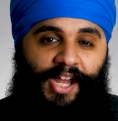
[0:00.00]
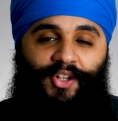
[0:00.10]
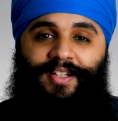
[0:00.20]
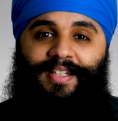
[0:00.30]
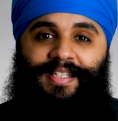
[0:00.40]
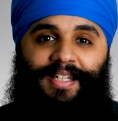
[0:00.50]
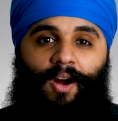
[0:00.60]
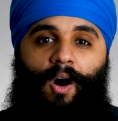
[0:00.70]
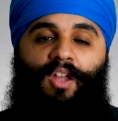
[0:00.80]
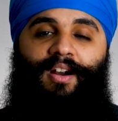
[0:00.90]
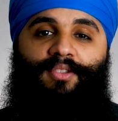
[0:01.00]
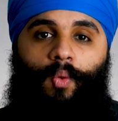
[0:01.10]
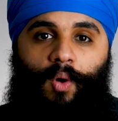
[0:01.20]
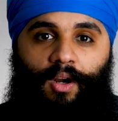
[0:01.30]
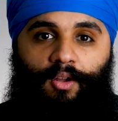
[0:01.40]
and you can just see all around the
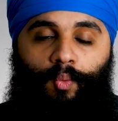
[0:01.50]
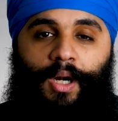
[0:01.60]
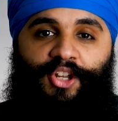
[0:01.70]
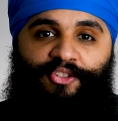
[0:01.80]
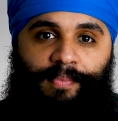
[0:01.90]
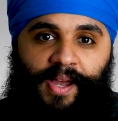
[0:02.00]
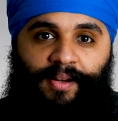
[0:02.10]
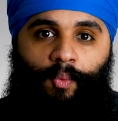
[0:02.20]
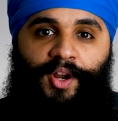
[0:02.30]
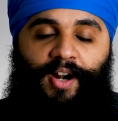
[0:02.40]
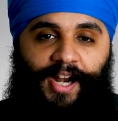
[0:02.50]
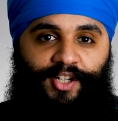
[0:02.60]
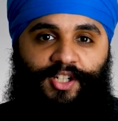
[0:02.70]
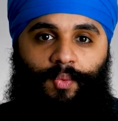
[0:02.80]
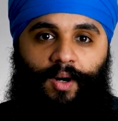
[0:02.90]
world where you've been and what your
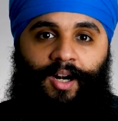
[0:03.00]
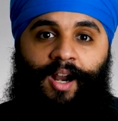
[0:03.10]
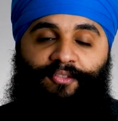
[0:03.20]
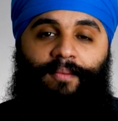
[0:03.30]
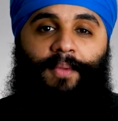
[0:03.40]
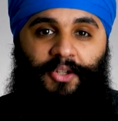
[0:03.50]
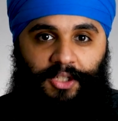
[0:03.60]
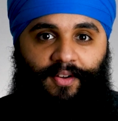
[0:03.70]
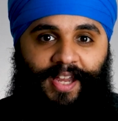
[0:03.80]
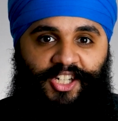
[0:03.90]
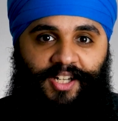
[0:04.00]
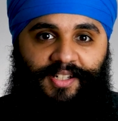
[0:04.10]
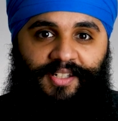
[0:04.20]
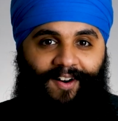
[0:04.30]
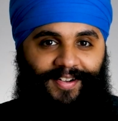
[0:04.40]
entries were from those
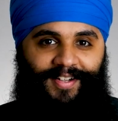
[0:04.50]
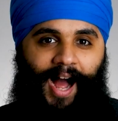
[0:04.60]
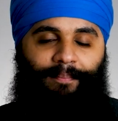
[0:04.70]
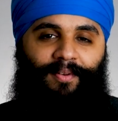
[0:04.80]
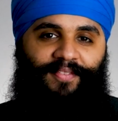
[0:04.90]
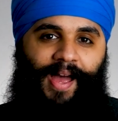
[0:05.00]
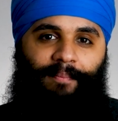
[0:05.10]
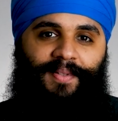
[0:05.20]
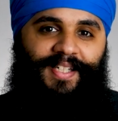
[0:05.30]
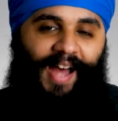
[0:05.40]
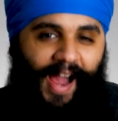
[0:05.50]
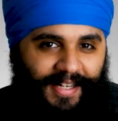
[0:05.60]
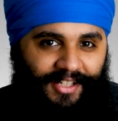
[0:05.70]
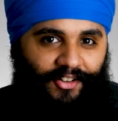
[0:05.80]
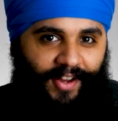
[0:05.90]
locations. On top of that,
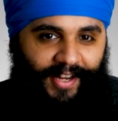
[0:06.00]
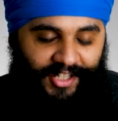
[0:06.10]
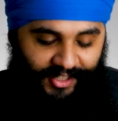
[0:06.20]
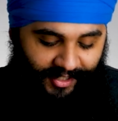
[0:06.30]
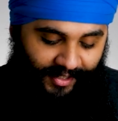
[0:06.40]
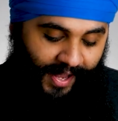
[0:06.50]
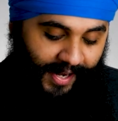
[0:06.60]
besides location,